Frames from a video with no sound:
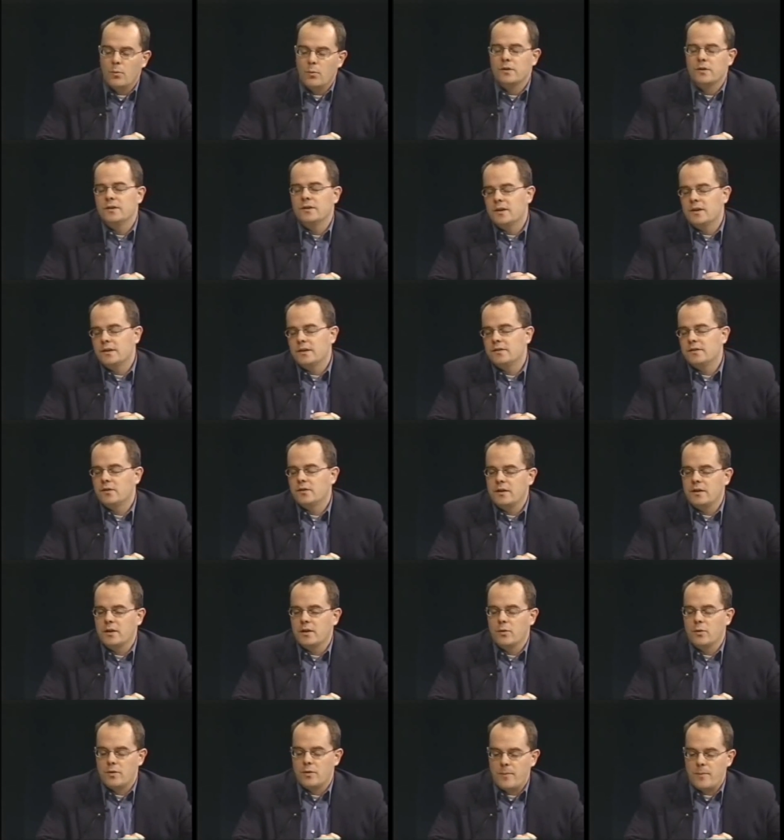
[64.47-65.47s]
Well, it didn't necessarily
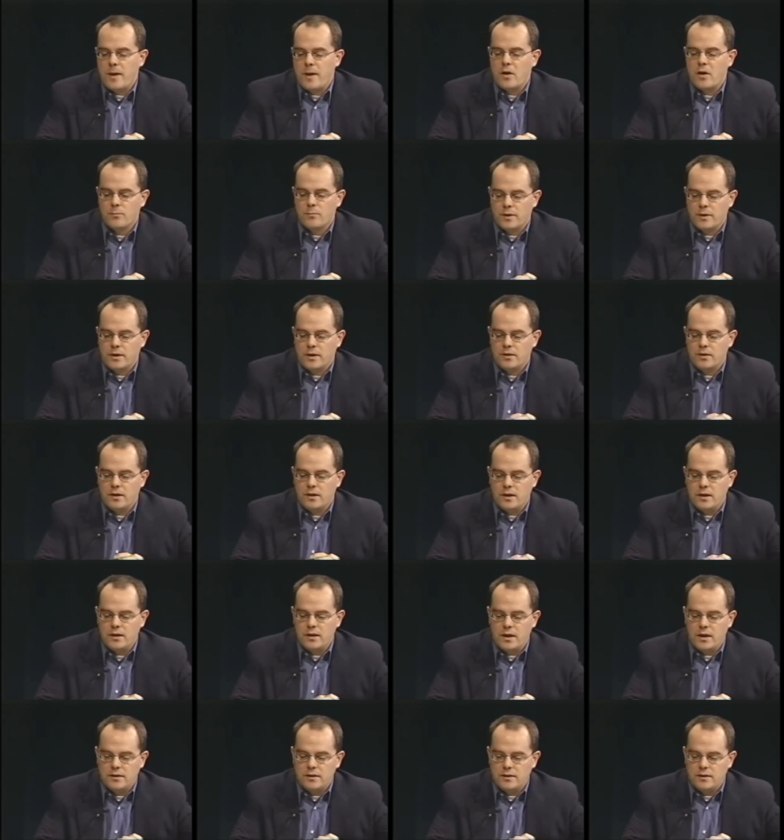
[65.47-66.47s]
take away the power, but
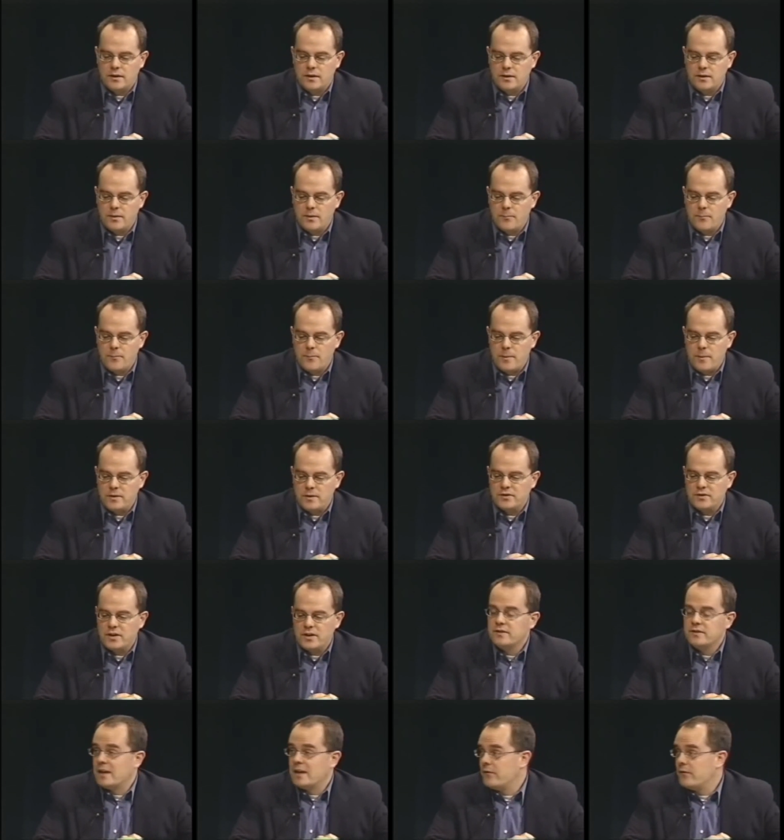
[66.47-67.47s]
it maybe
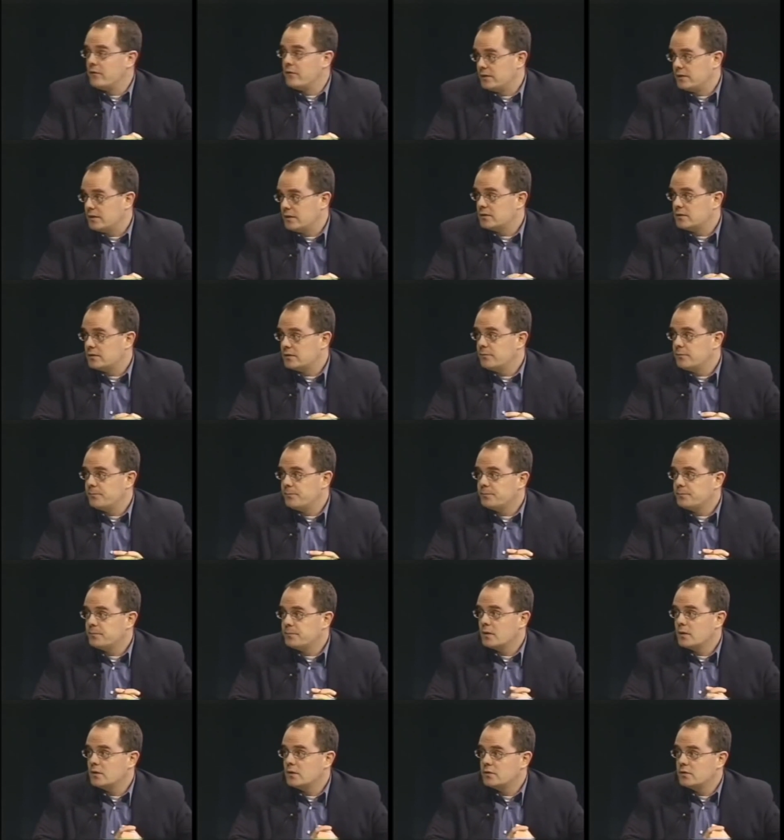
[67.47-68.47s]
changed the emphasis
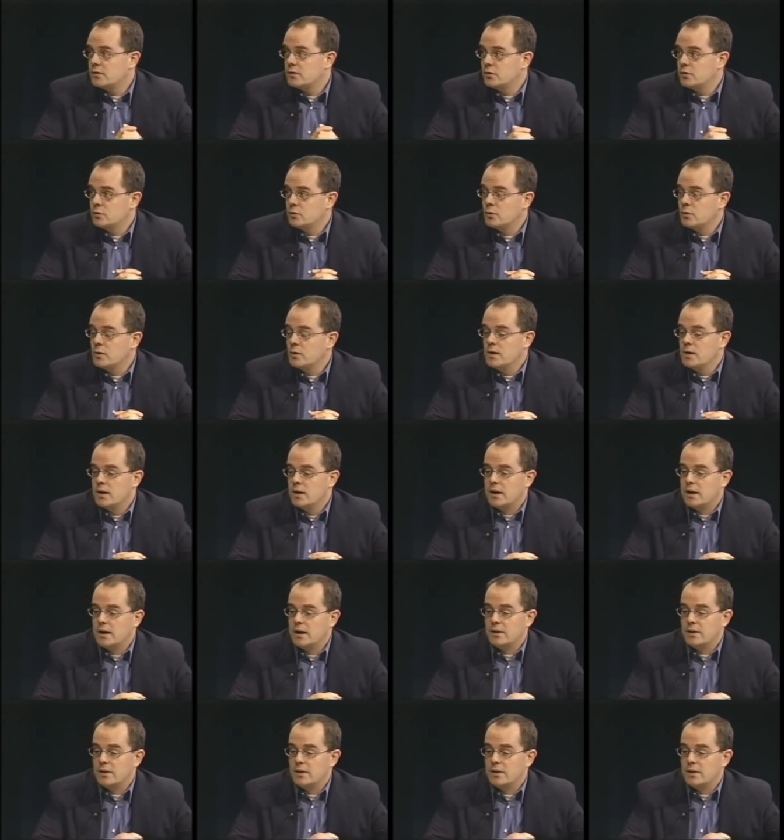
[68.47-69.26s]
to